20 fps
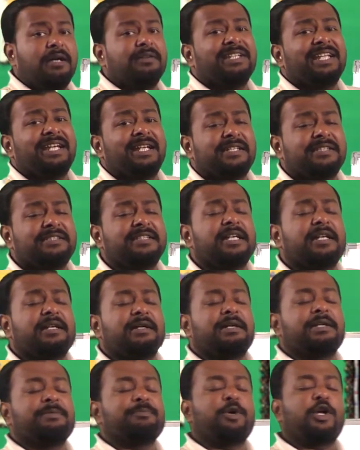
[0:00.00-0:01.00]
there is
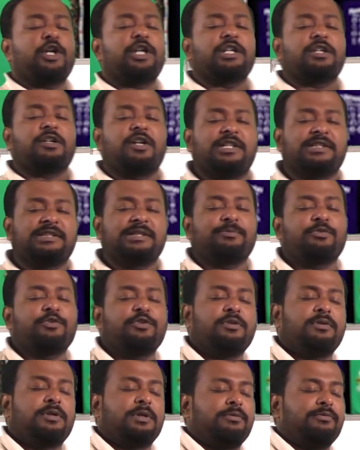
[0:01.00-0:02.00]
an important concept
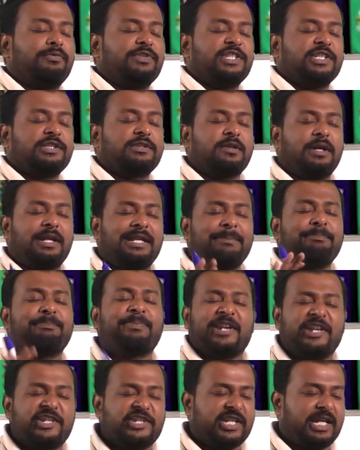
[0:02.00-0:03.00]
which is called the
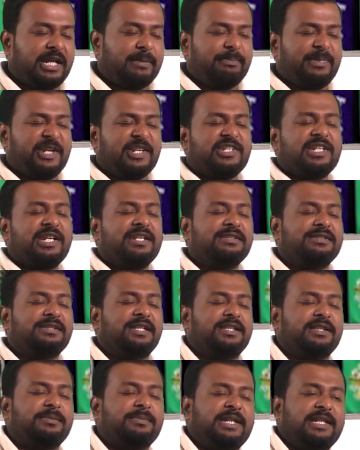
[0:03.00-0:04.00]
pressure. Pressure is
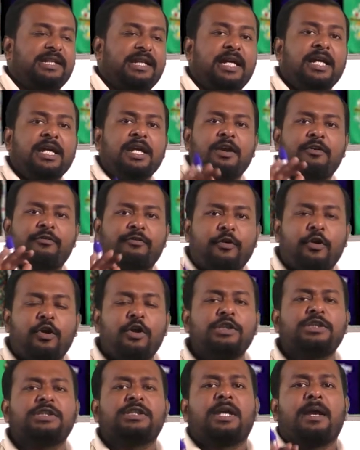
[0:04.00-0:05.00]
nothing but the
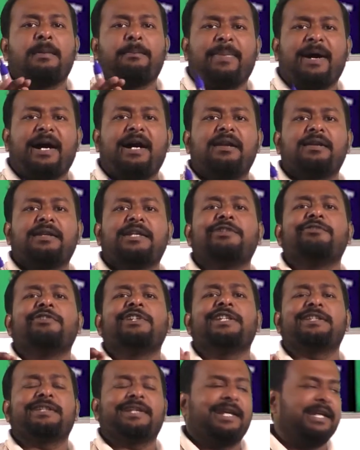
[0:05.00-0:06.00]
force per
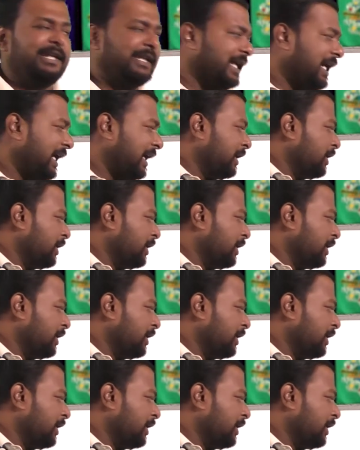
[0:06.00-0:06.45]
unit area.